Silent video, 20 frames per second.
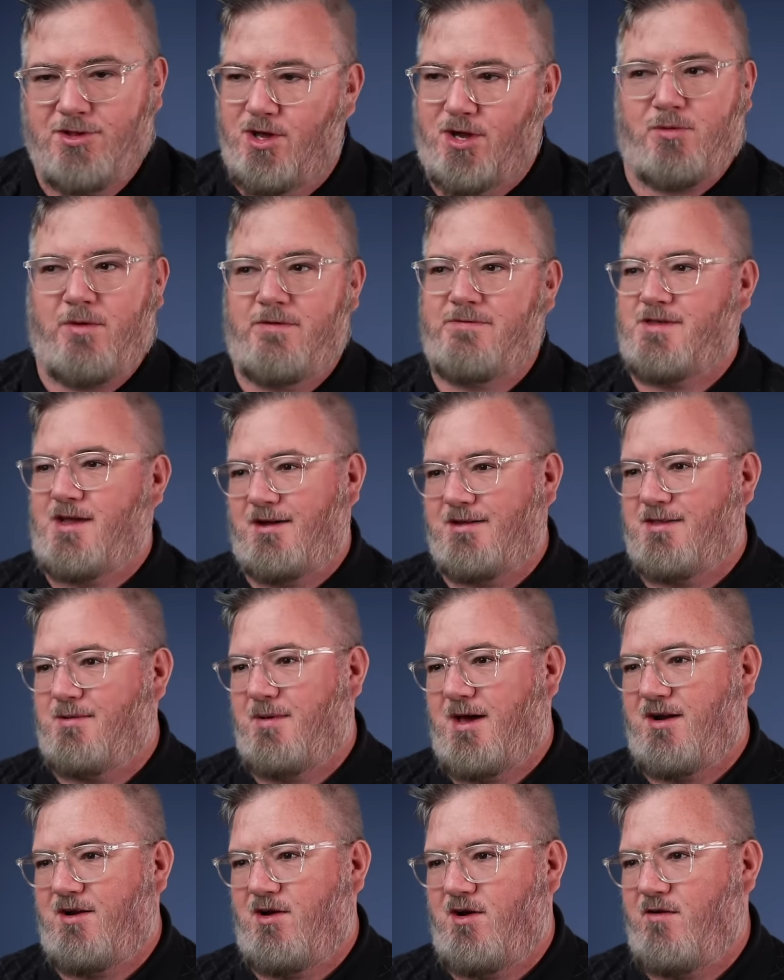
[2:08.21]
Look, we've talked
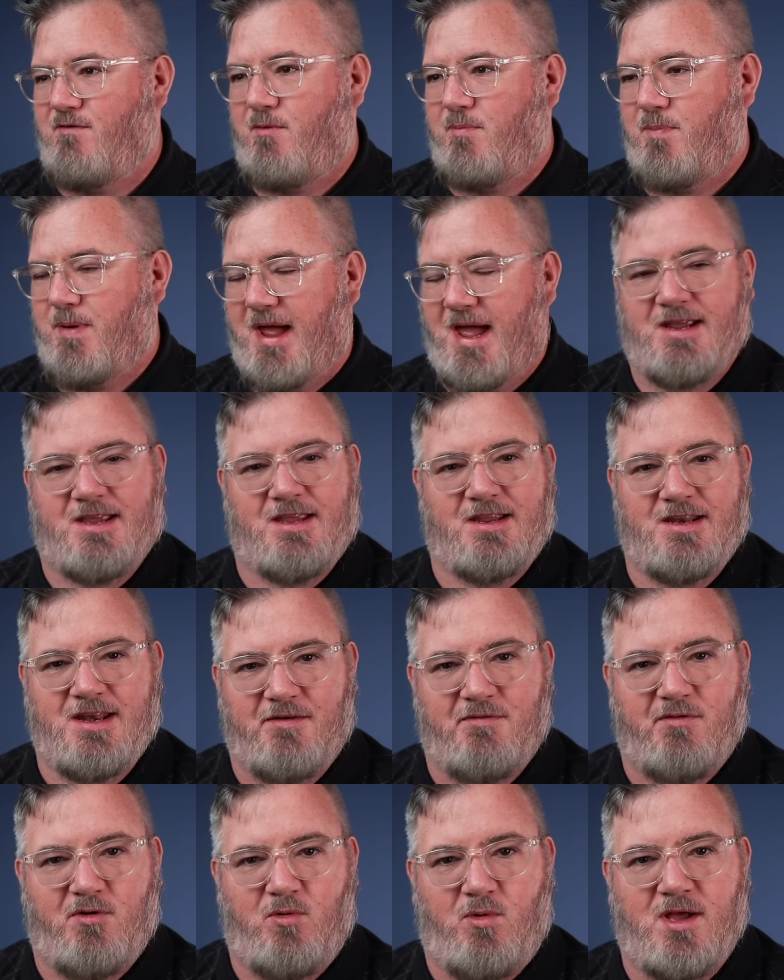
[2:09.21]
about overpacking.
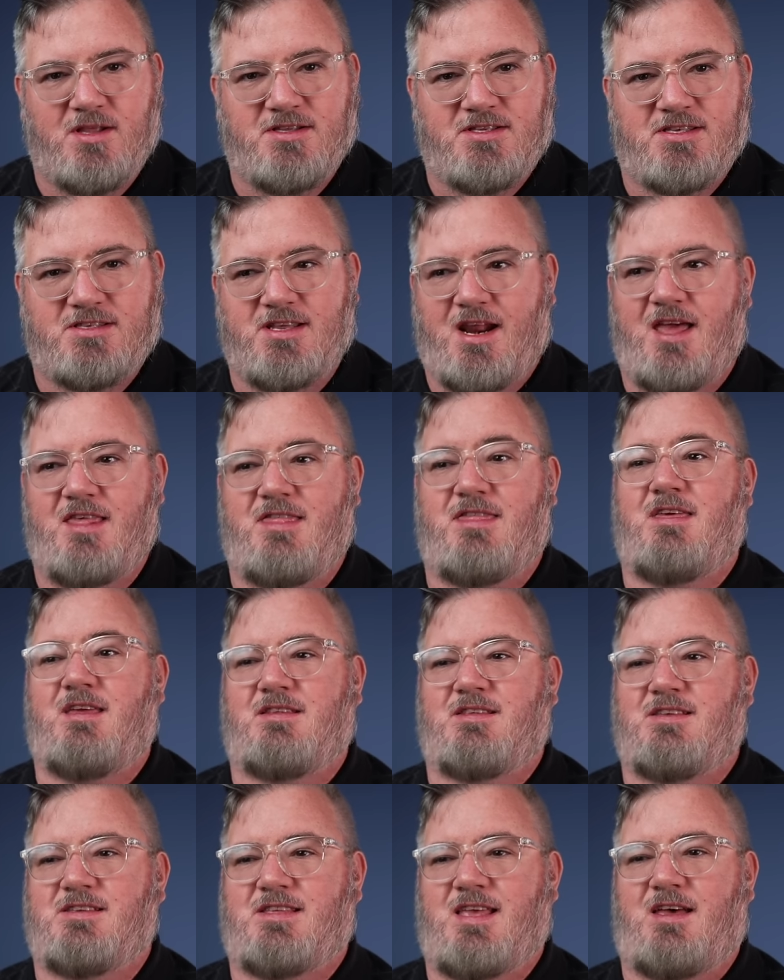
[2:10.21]
Never once did I
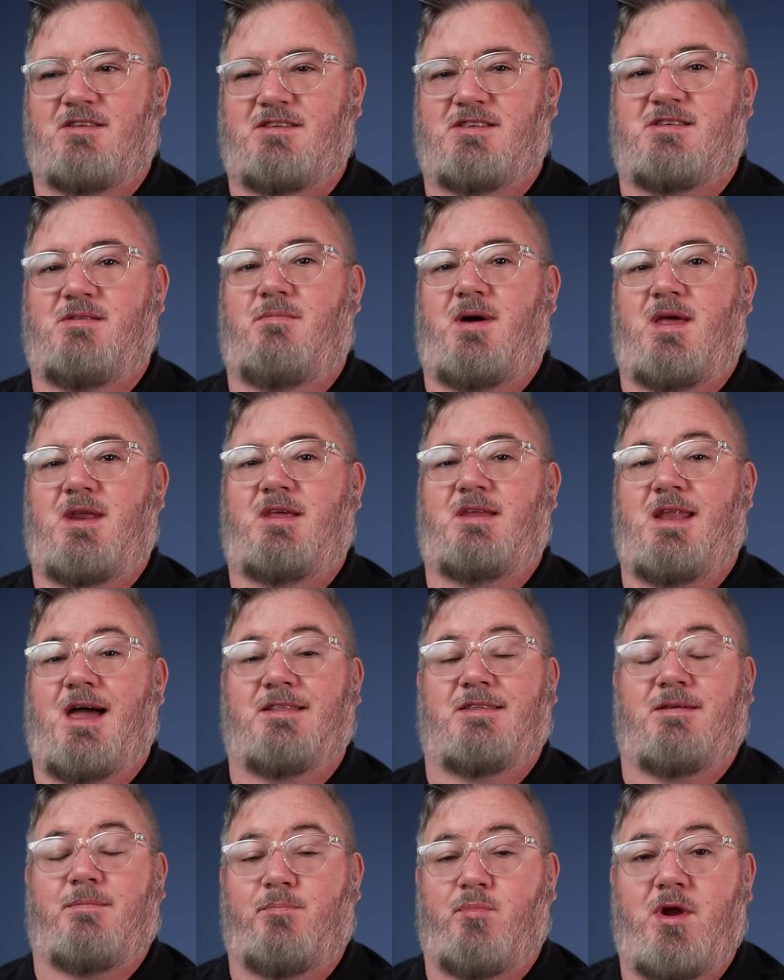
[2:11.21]
think to tell somebody
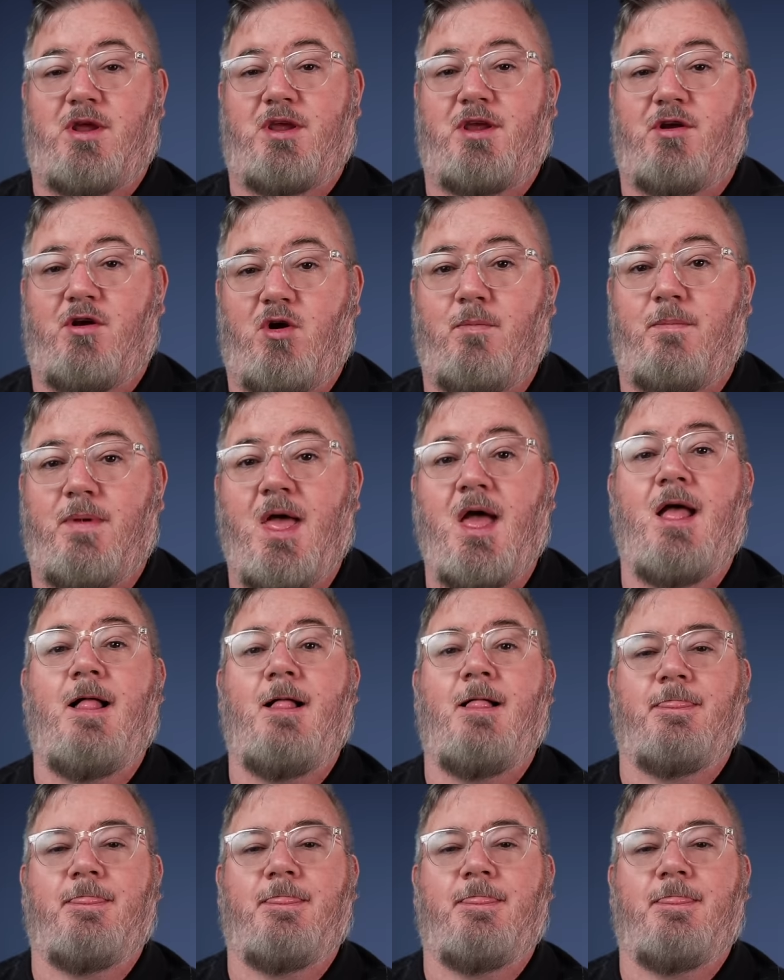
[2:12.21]
not to bring your own.